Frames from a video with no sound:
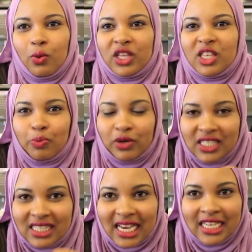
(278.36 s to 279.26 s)
with
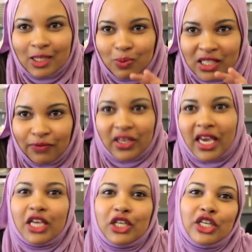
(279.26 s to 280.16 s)
precise
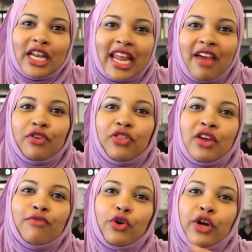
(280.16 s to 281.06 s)
specification and
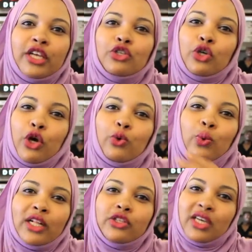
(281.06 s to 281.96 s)
everything for it to go
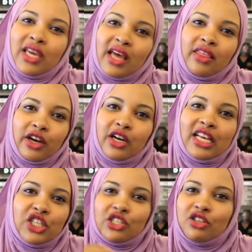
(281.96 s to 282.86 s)
well together.
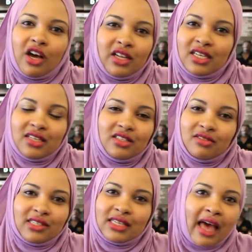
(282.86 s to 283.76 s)
I just not did
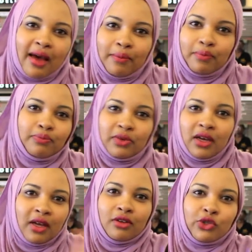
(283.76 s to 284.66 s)
slab
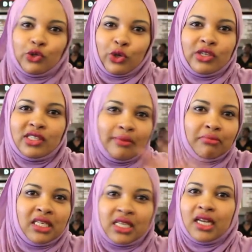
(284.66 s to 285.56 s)
sauce and
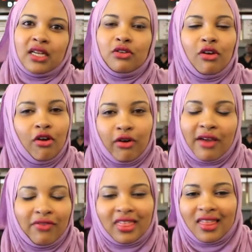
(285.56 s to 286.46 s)
meat, and no,
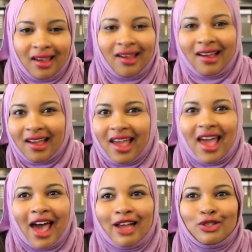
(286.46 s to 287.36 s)
everything
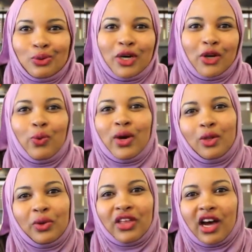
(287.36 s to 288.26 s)
had to work
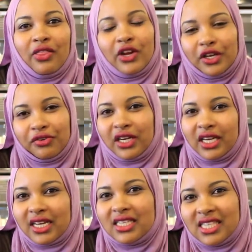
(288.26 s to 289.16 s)
well with the other
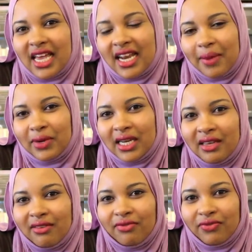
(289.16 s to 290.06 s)
ingredients, and I
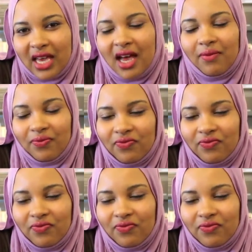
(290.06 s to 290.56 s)
believe, yeah,